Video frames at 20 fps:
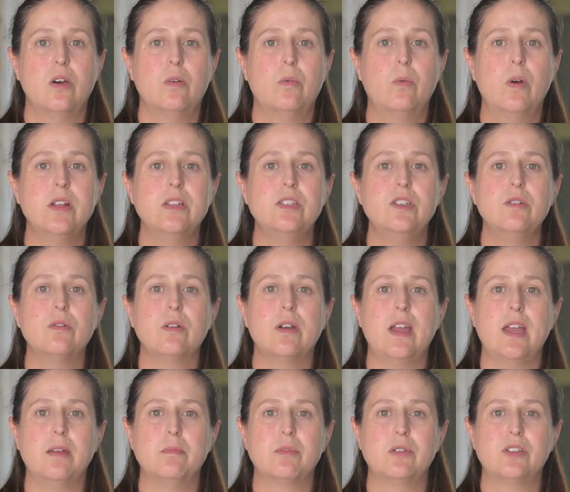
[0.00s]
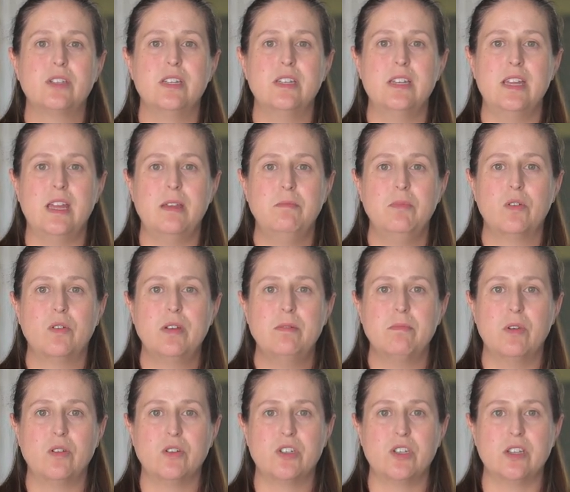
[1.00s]
Once you are able to name your
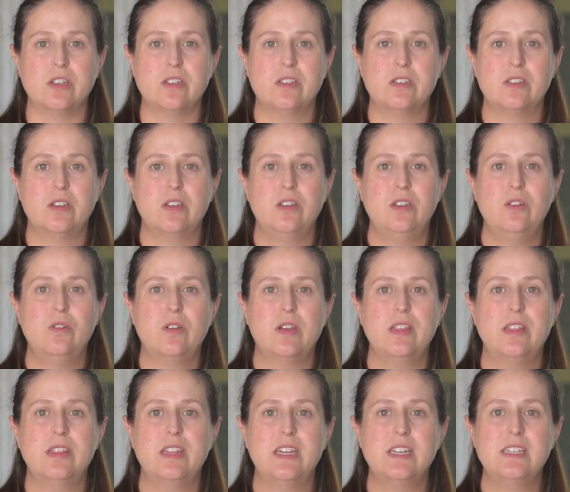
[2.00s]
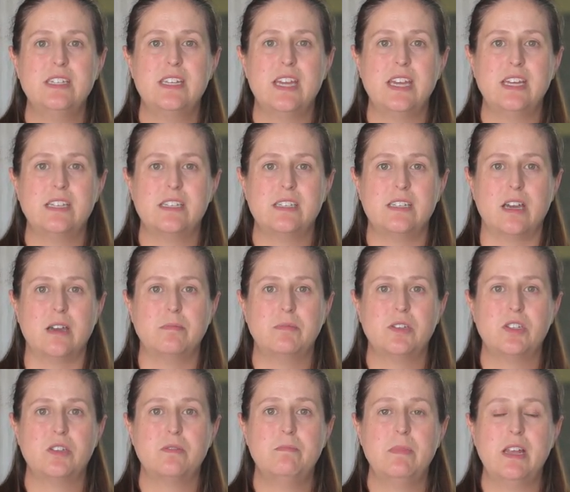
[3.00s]
emotions, you can then take
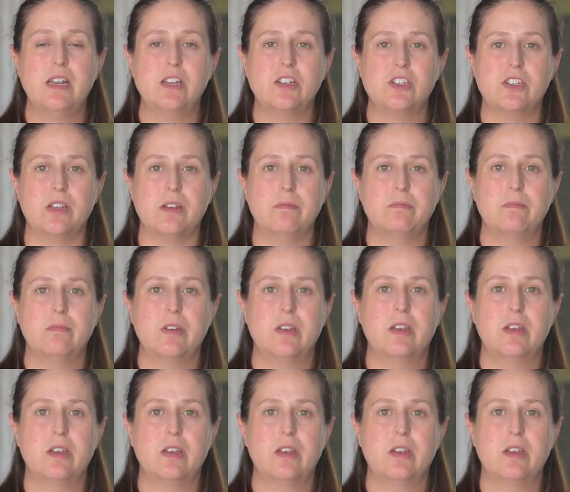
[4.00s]
steps to manage them.